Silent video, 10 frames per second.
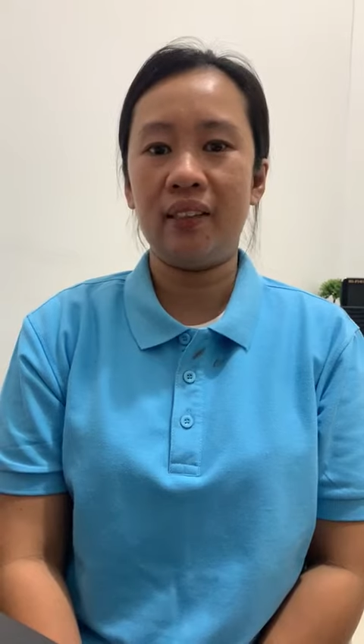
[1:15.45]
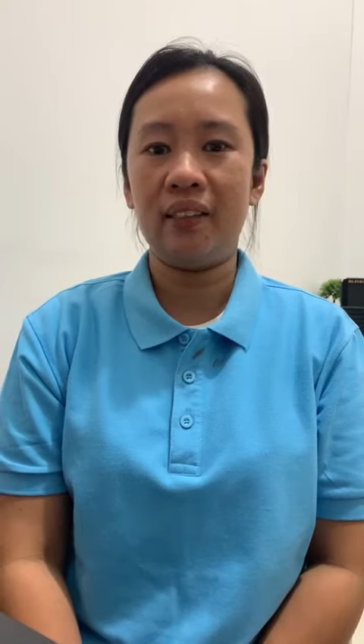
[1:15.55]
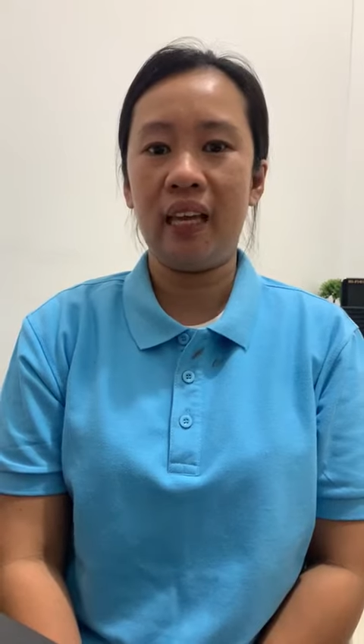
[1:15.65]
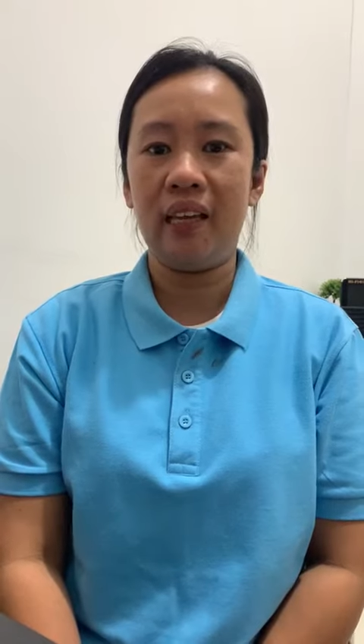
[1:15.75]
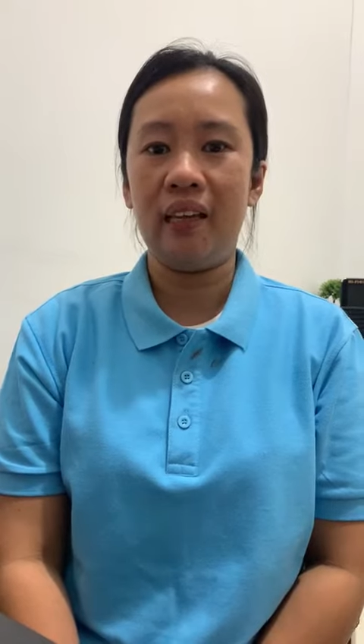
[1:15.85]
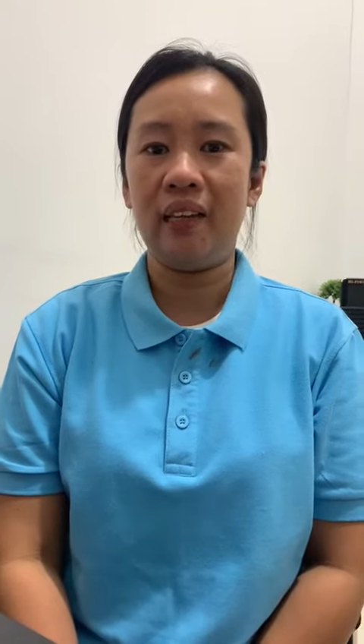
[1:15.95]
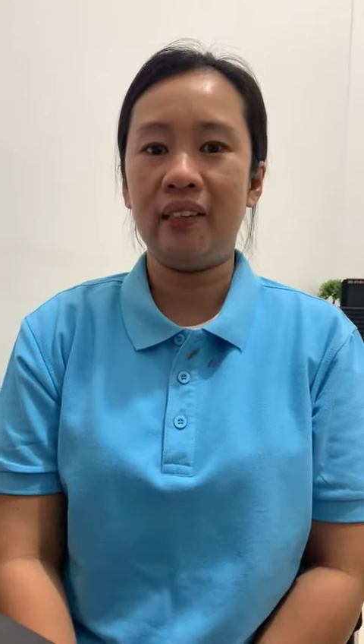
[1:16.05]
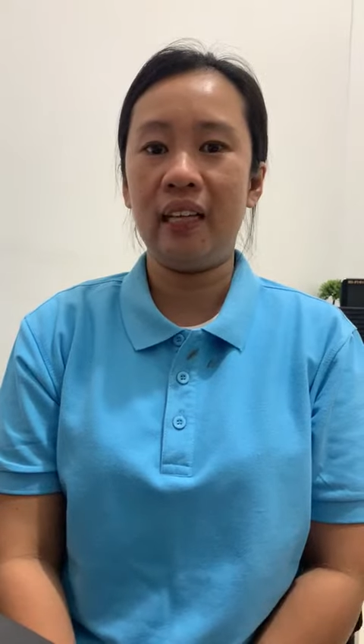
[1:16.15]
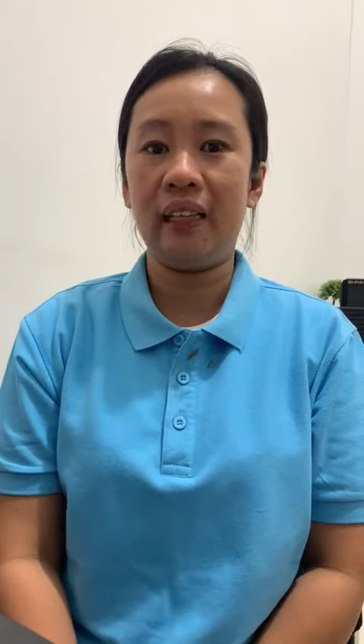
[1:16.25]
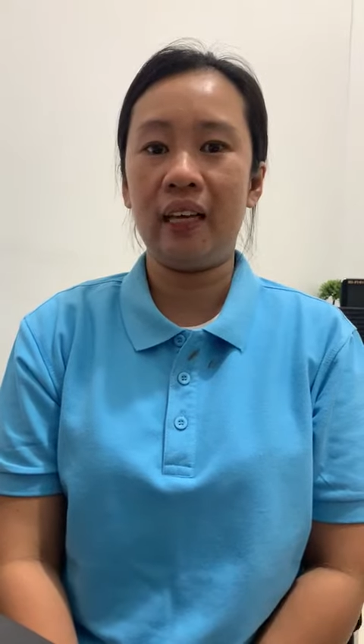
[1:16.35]
They
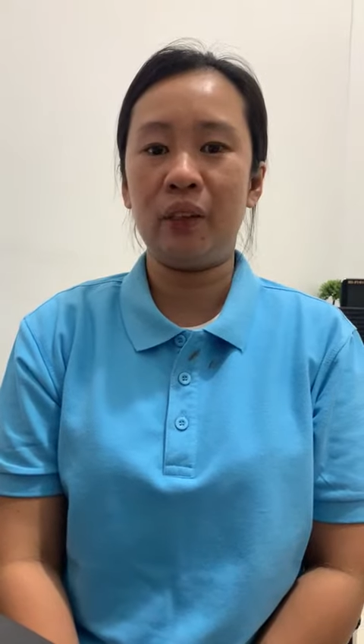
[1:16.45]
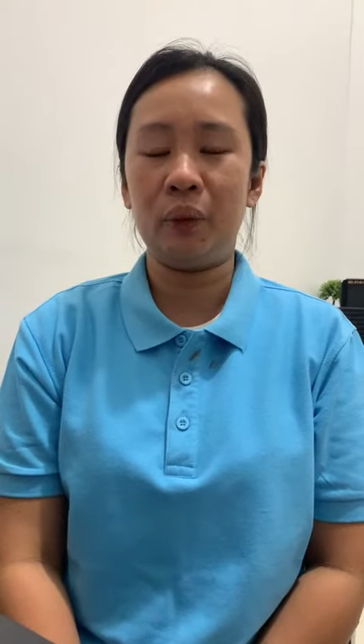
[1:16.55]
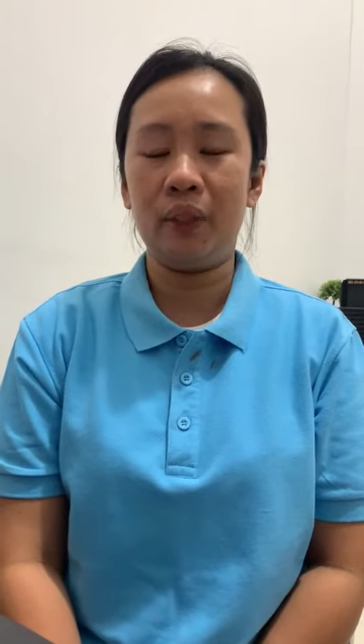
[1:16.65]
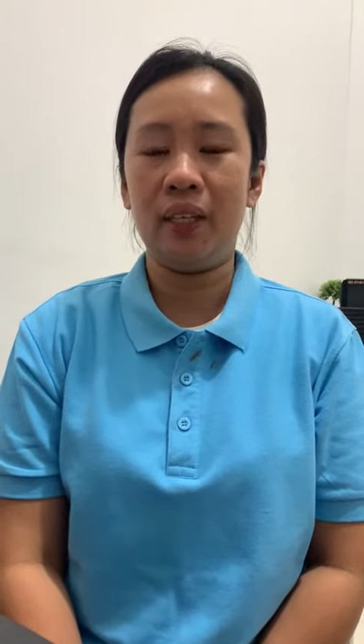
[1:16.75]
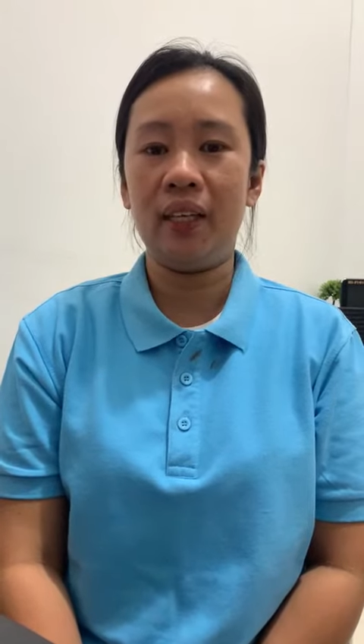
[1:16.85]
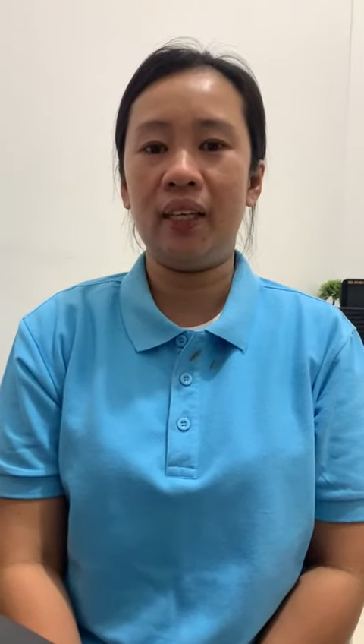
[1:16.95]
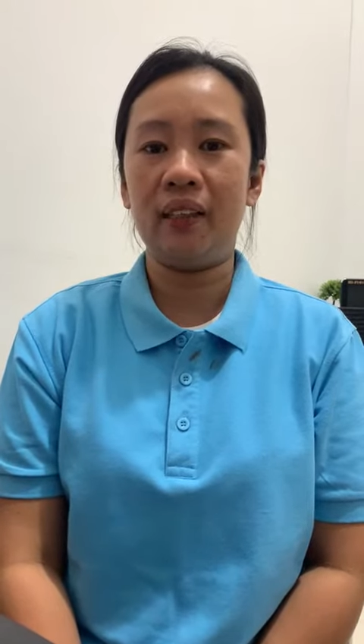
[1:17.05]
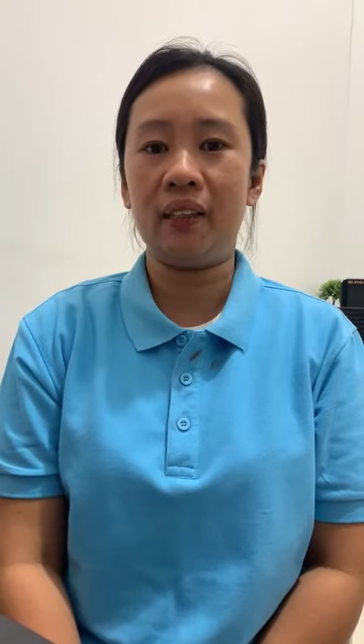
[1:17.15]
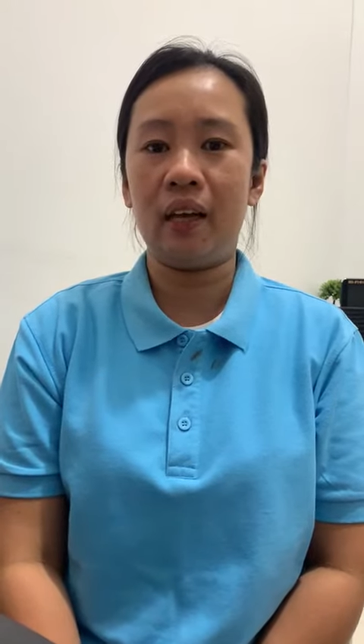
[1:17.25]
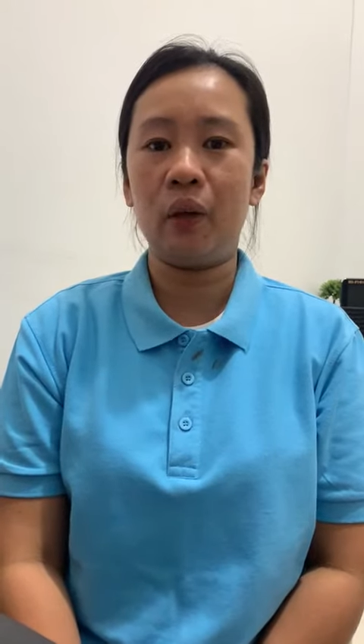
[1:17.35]
like to
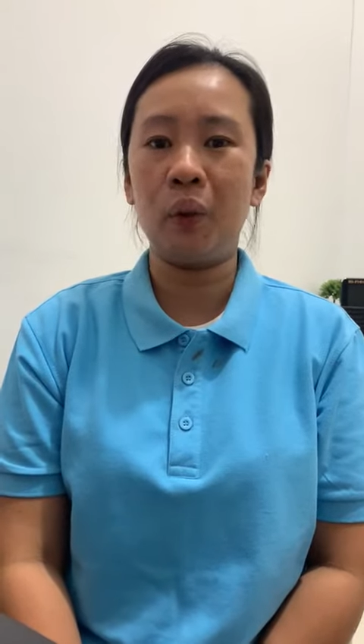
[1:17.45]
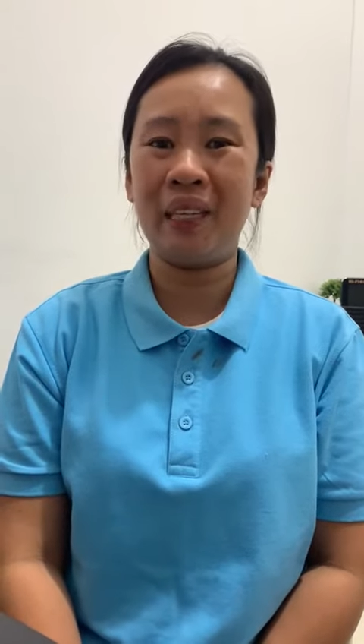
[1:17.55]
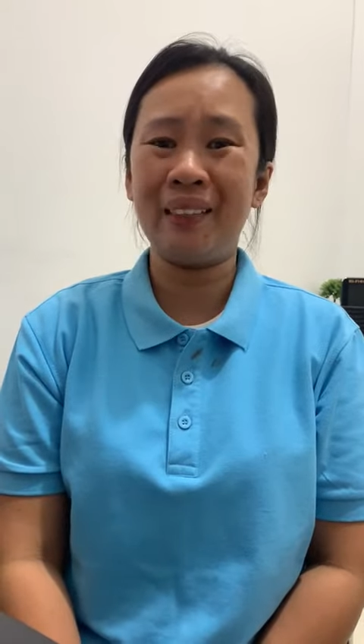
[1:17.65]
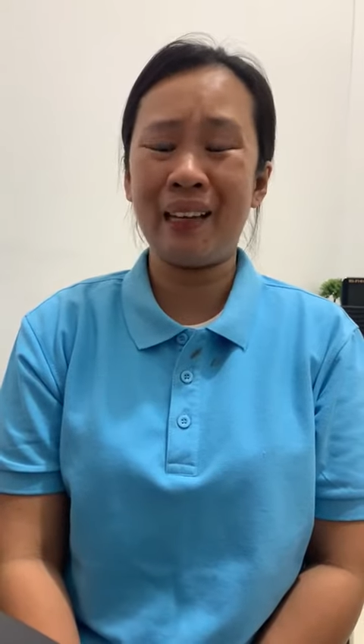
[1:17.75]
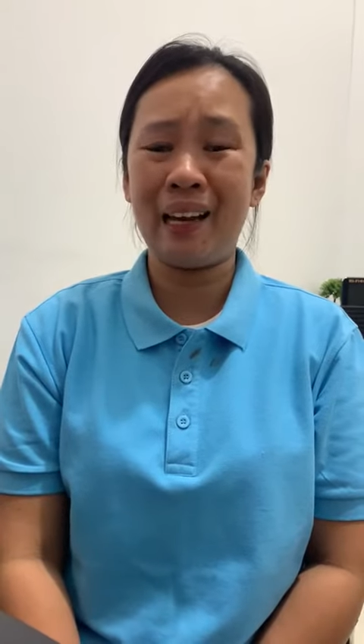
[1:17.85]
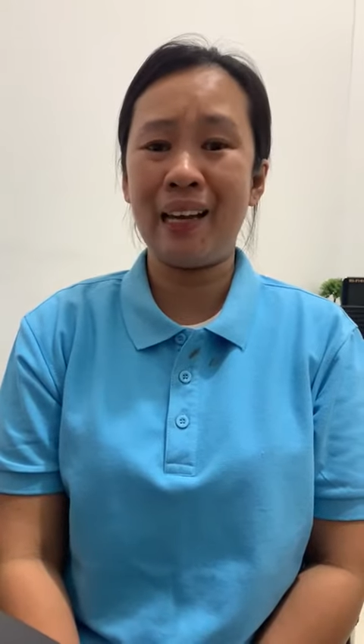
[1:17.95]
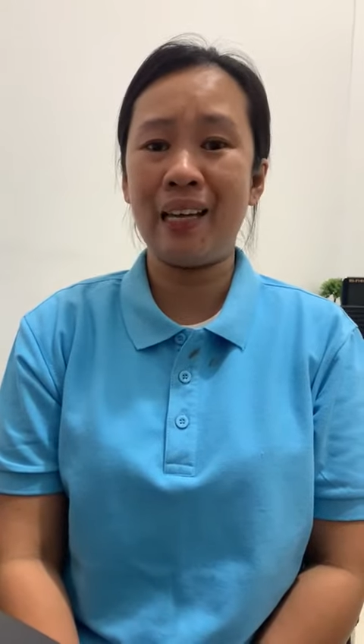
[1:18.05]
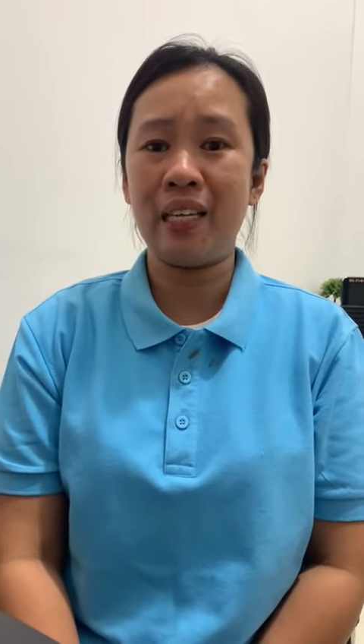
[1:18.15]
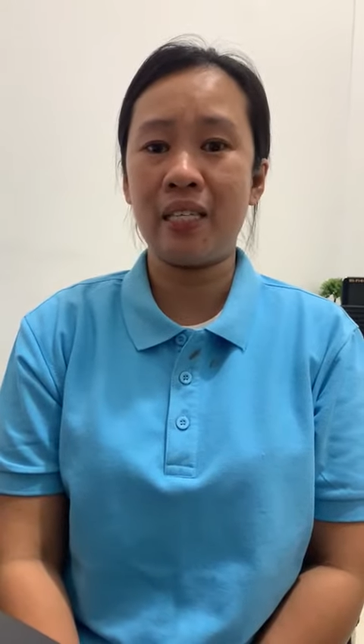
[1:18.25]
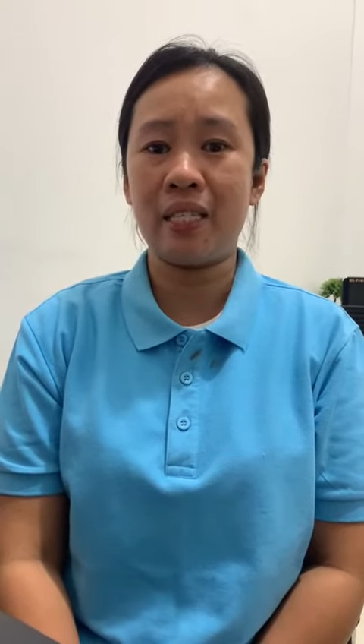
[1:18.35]
eat cooking
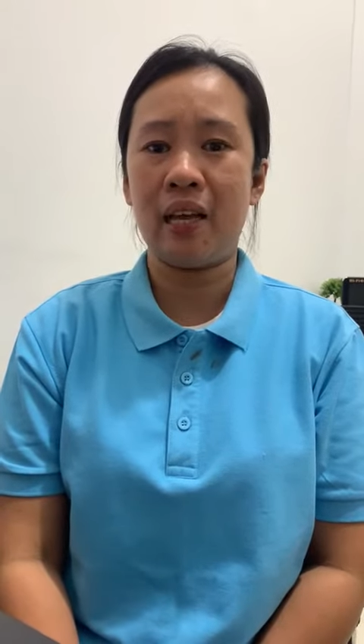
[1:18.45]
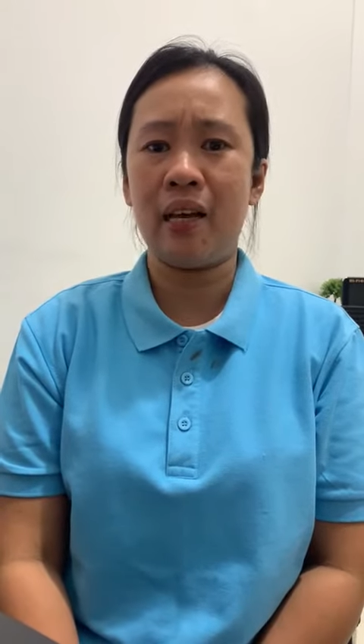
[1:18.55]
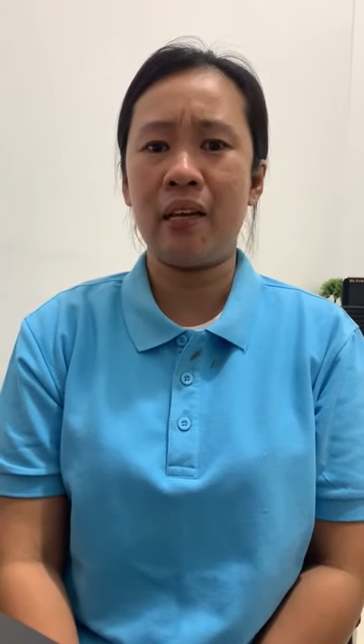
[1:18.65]
rice.